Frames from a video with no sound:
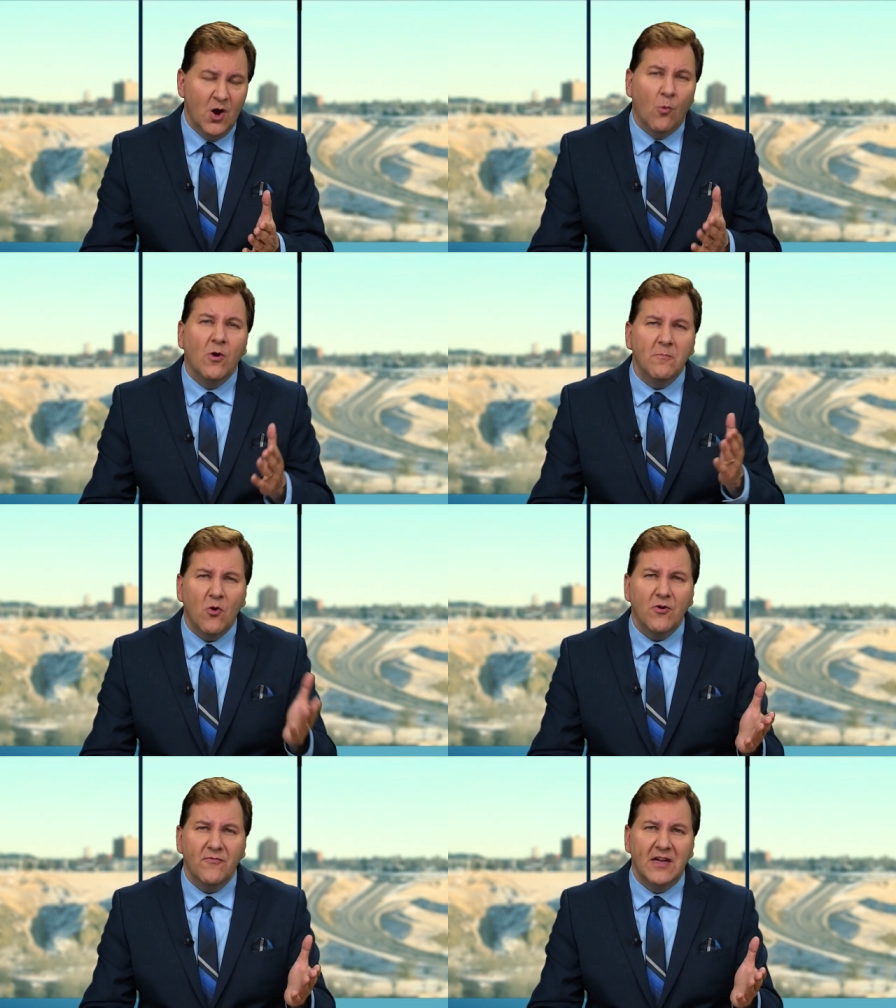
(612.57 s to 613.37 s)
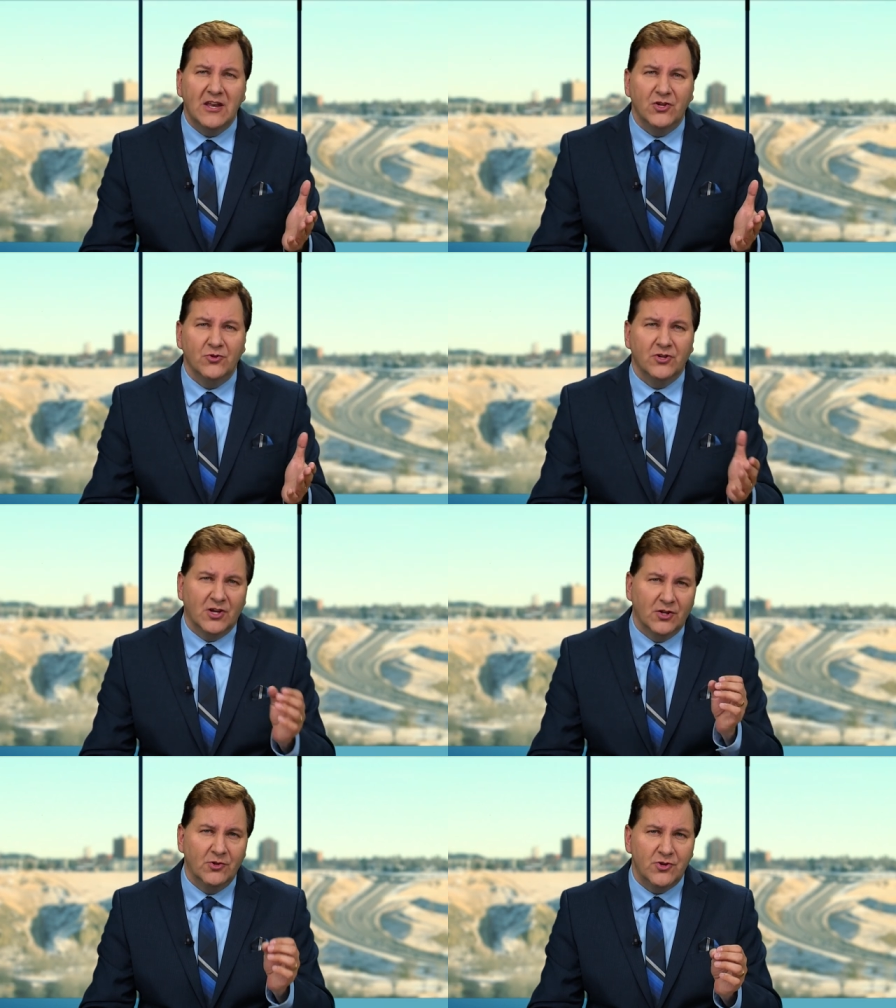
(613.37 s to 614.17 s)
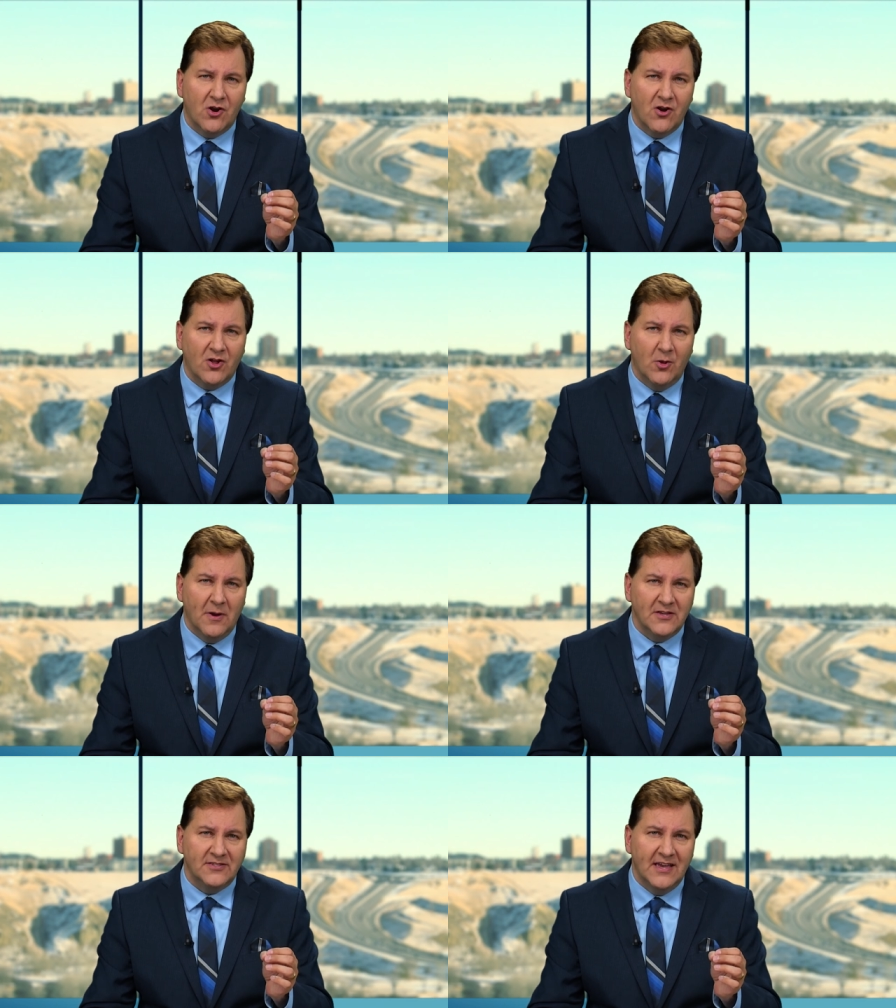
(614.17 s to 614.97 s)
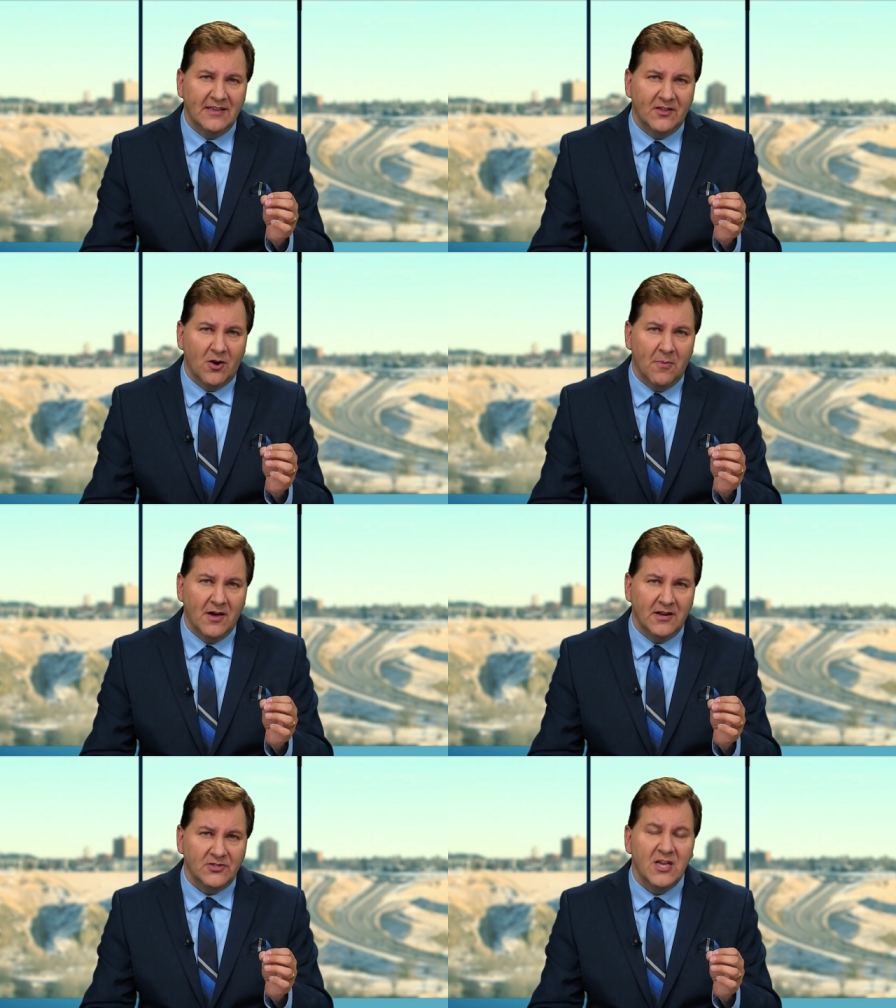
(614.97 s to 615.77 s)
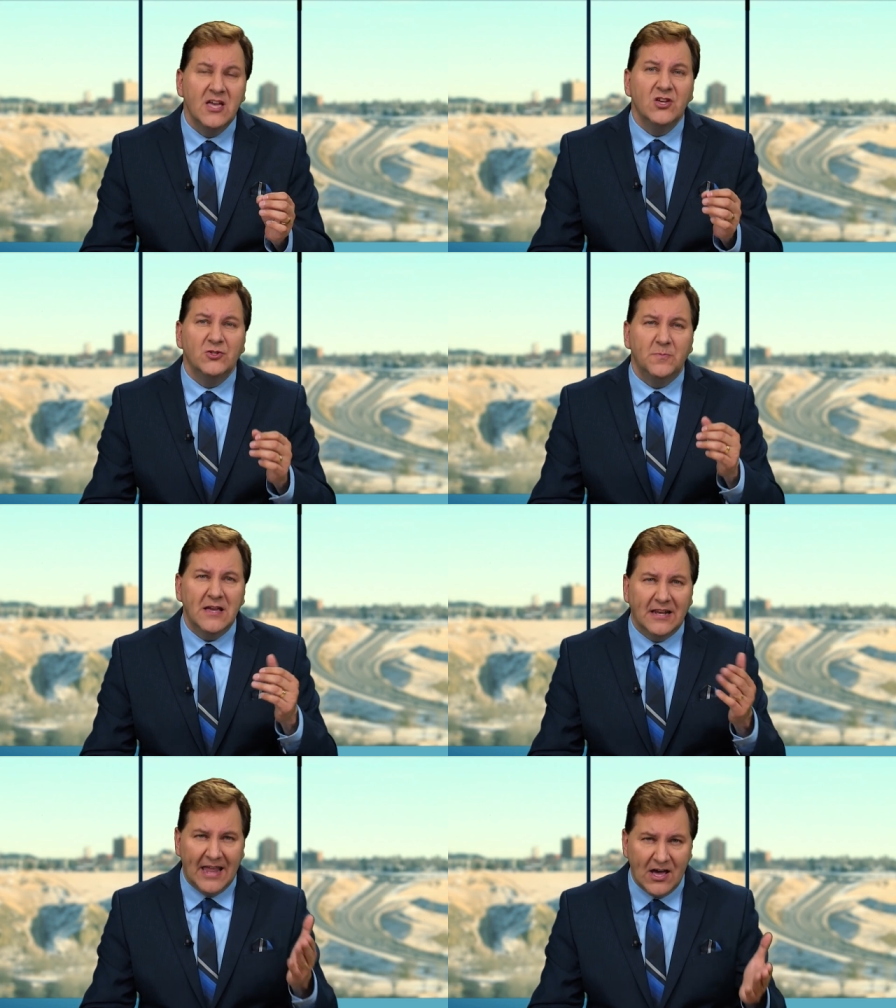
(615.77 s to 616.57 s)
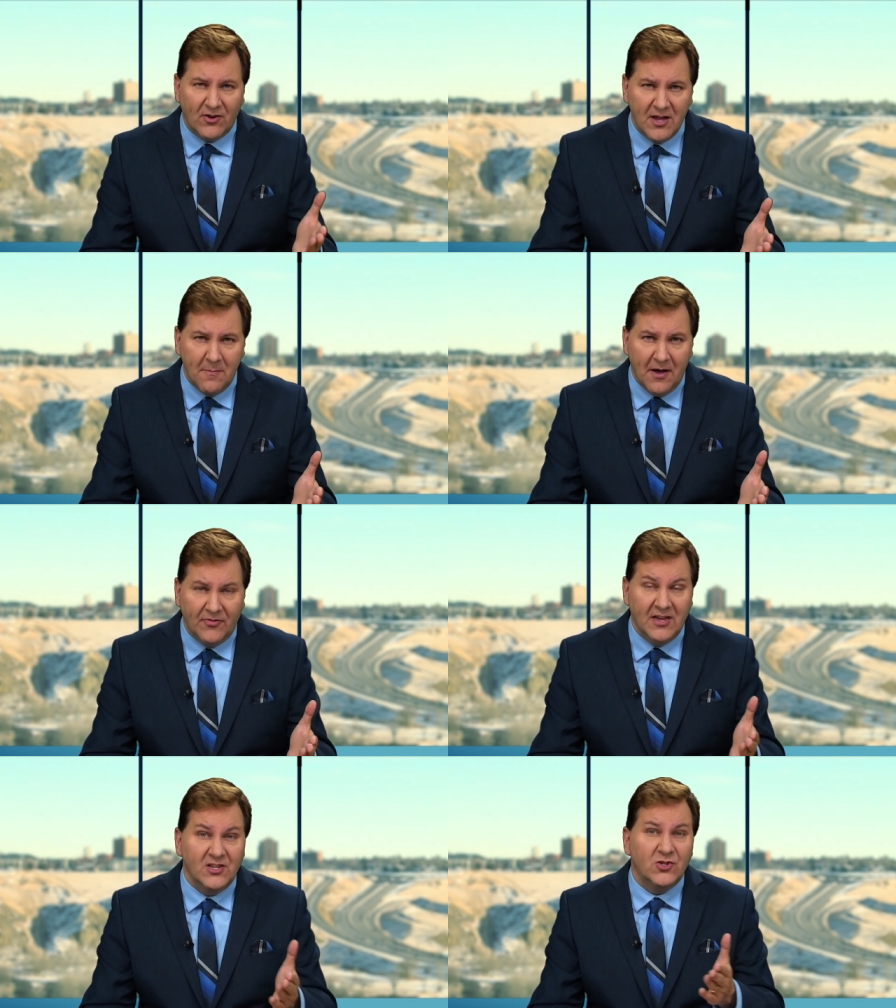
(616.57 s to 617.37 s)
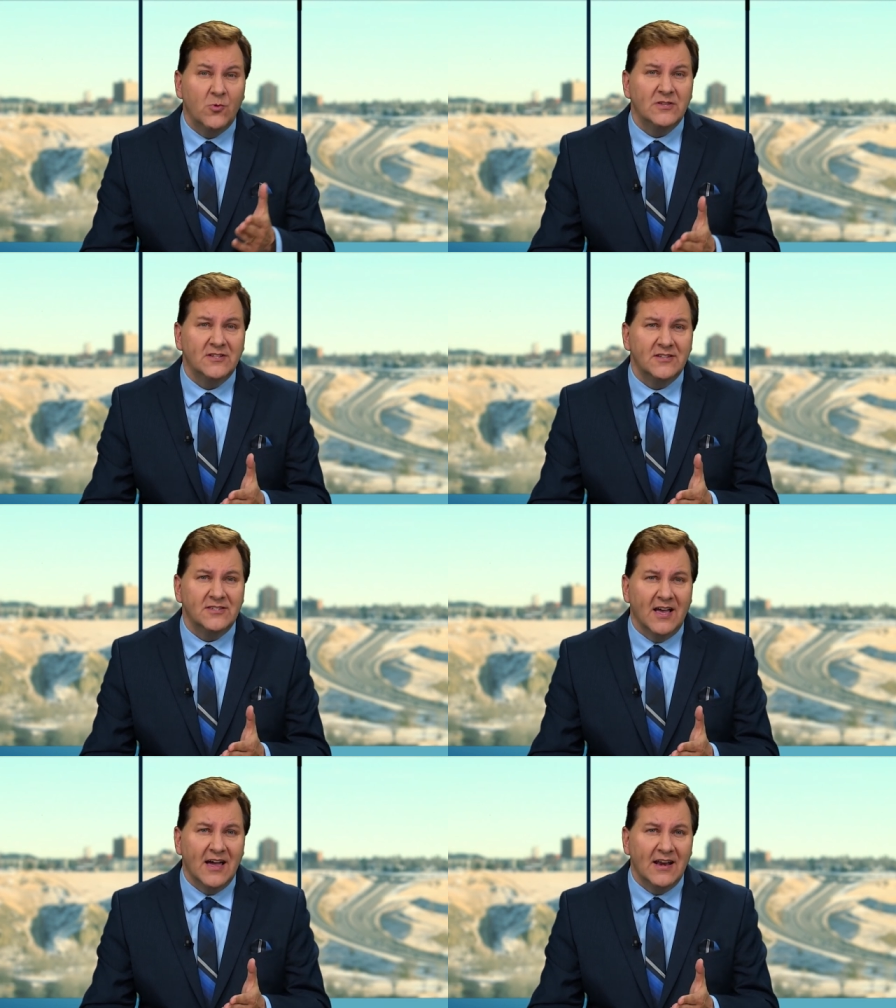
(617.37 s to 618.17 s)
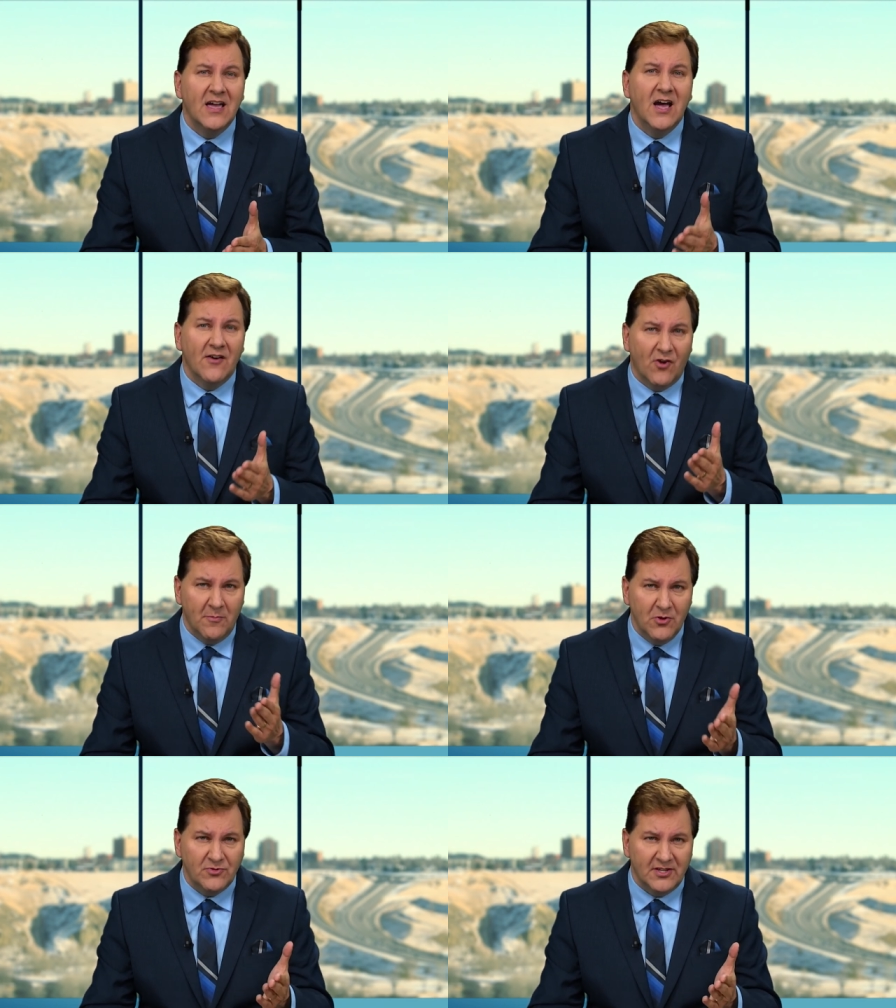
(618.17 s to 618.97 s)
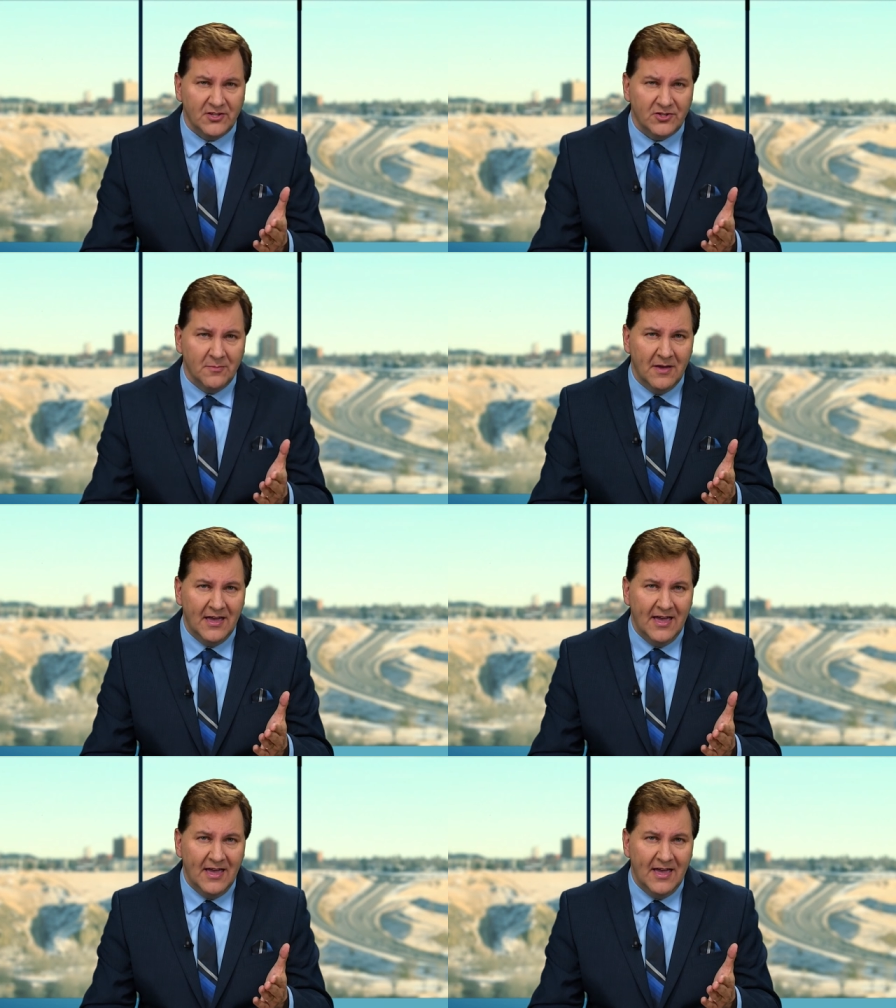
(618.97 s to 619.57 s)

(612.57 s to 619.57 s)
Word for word: what motivated you to conclude your article by saying that our bodies speak loudly about the exquisite design of our immune system